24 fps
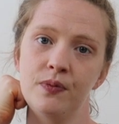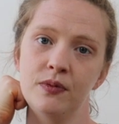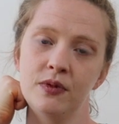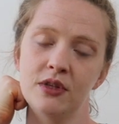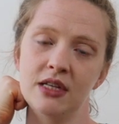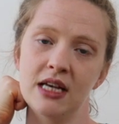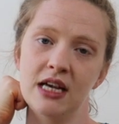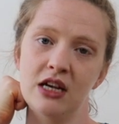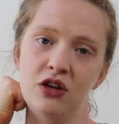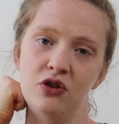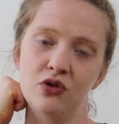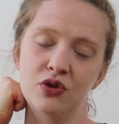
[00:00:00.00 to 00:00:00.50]

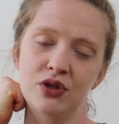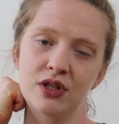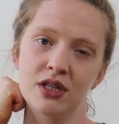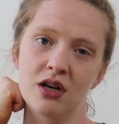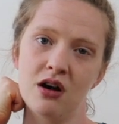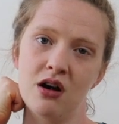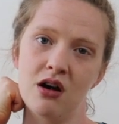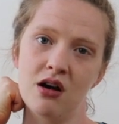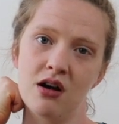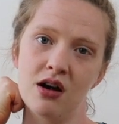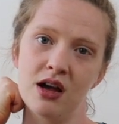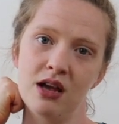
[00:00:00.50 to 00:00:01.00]
Take your
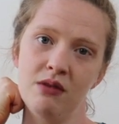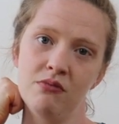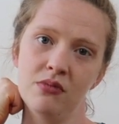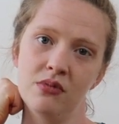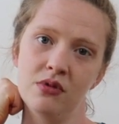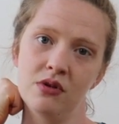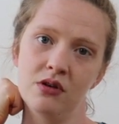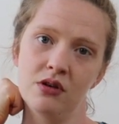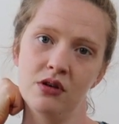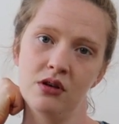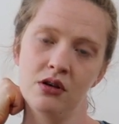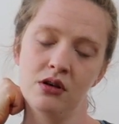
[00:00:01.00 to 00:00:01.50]

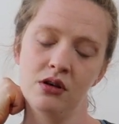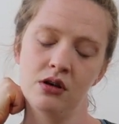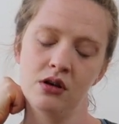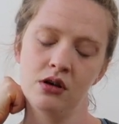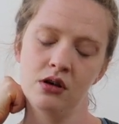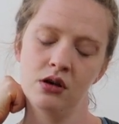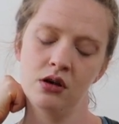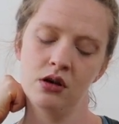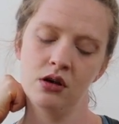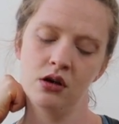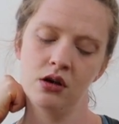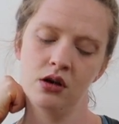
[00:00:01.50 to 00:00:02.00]
time
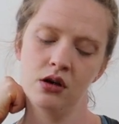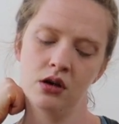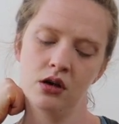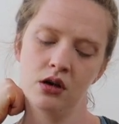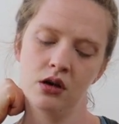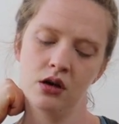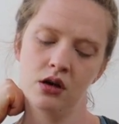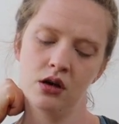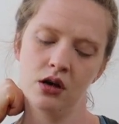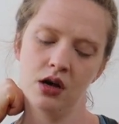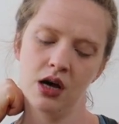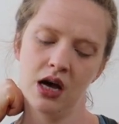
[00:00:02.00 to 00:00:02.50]

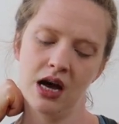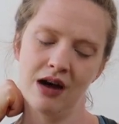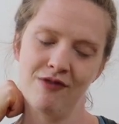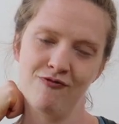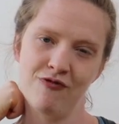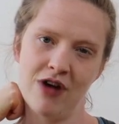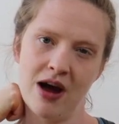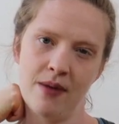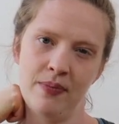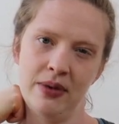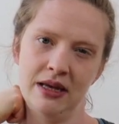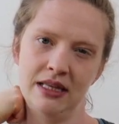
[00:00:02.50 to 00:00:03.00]
and
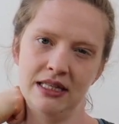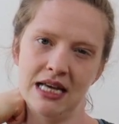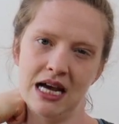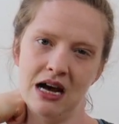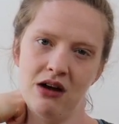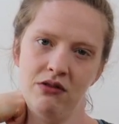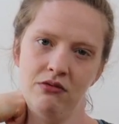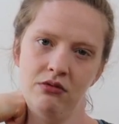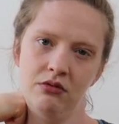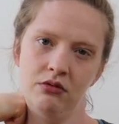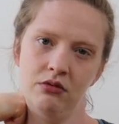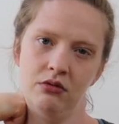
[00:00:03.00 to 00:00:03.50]
wrap it
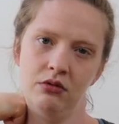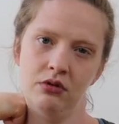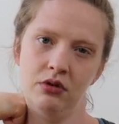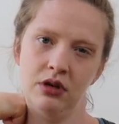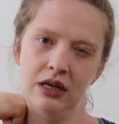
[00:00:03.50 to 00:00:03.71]
down.